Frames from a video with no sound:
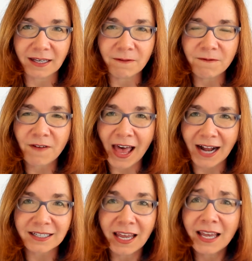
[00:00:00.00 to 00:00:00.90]
And in
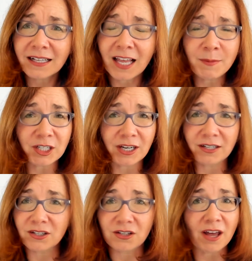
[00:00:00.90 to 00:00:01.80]
fact, climate change
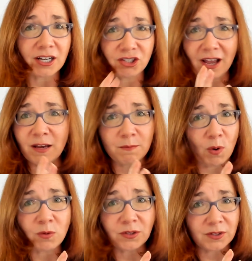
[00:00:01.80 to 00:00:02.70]
is not a giant
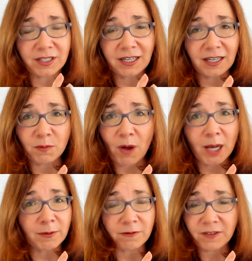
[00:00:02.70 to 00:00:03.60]
boulder sitting at the
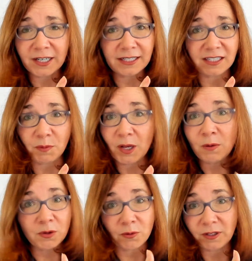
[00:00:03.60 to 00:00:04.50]
bottom of a very steep hill
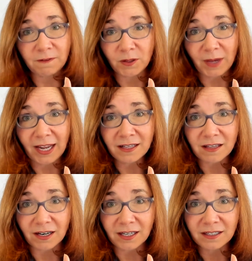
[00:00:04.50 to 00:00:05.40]
with only a few hands
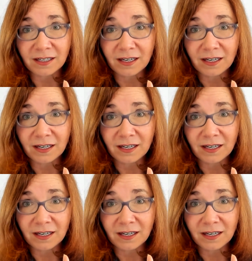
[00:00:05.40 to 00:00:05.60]
on it.